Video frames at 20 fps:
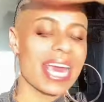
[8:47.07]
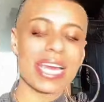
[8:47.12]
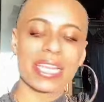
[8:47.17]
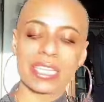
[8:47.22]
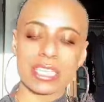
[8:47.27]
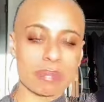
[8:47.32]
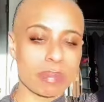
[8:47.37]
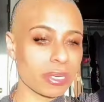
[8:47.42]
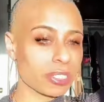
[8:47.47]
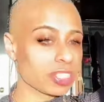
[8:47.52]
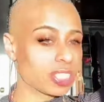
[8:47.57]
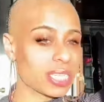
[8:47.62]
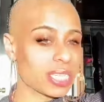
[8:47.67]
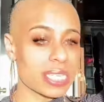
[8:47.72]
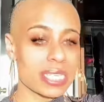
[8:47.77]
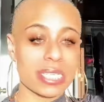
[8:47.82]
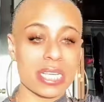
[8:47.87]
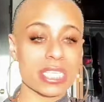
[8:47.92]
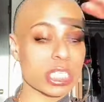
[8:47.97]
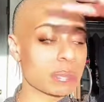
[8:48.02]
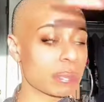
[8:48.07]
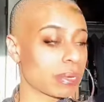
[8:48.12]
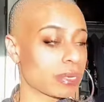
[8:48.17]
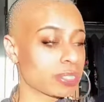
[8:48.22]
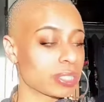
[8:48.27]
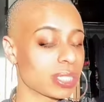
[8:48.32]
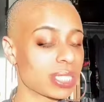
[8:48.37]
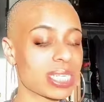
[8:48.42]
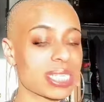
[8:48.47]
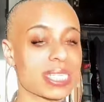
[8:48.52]
This person is this. This
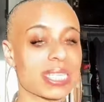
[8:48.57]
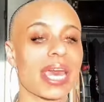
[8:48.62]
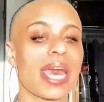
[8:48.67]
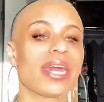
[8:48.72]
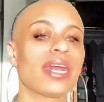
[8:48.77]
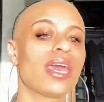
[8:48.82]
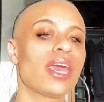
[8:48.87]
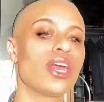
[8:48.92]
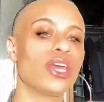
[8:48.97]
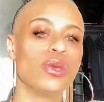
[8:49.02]
person is that.